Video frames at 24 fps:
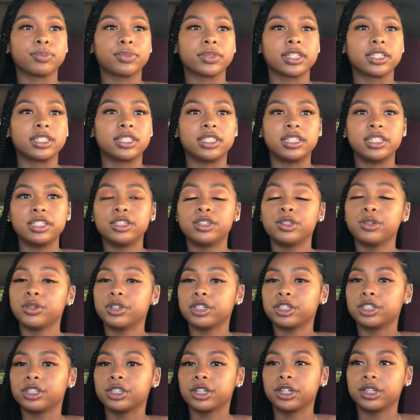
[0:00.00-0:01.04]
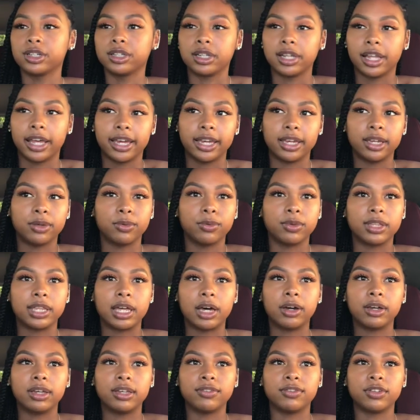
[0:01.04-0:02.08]
sees you in a certain light
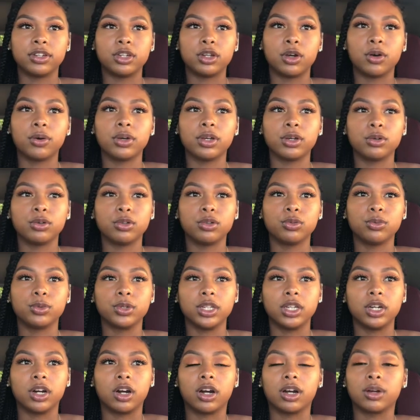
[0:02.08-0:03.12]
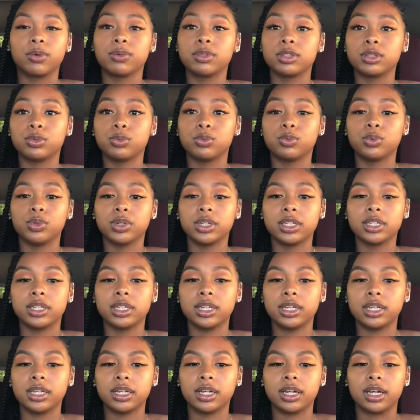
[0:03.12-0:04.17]
without even knowing who you really are was
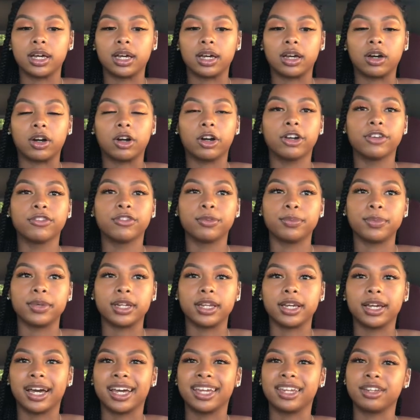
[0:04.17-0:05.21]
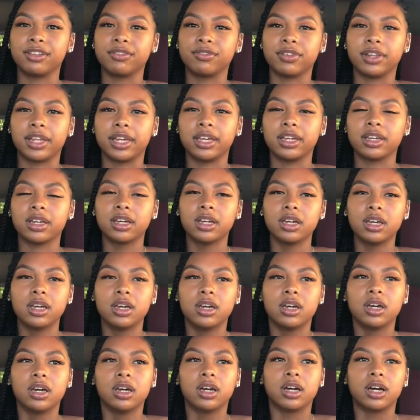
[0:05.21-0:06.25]
really hard for me to kind of like
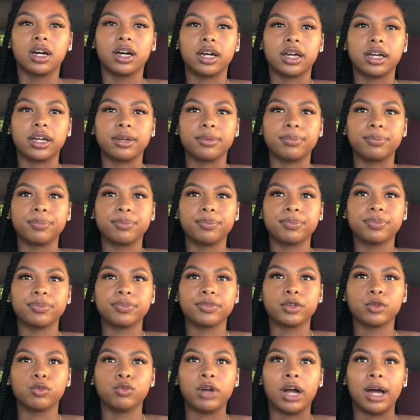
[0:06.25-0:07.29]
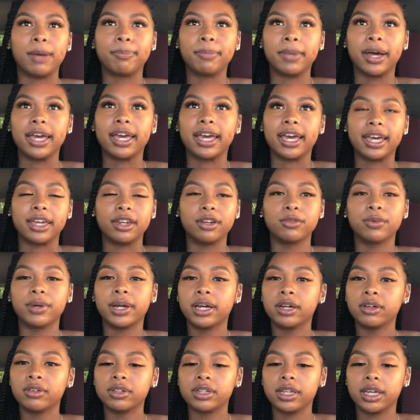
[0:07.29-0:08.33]
wrap my head
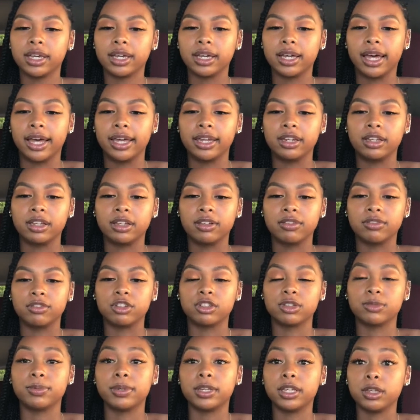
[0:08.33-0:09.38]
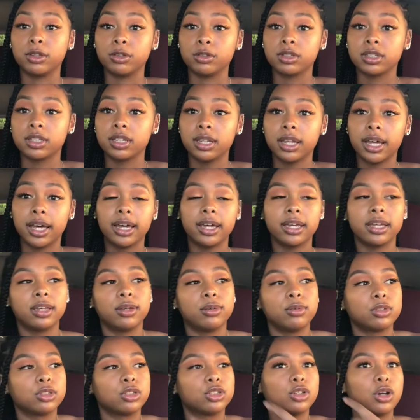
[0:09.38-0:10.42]
around and kind of just be used to that. It
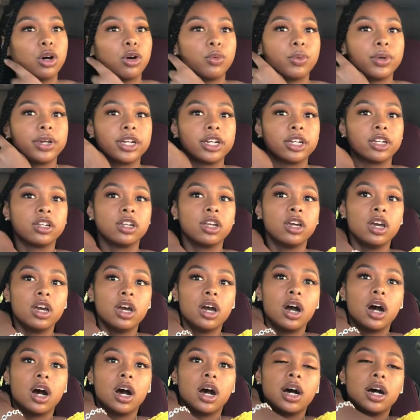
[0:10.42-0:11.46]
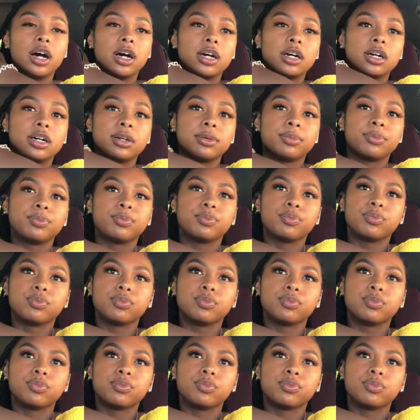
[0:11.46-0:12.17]
was so weird. And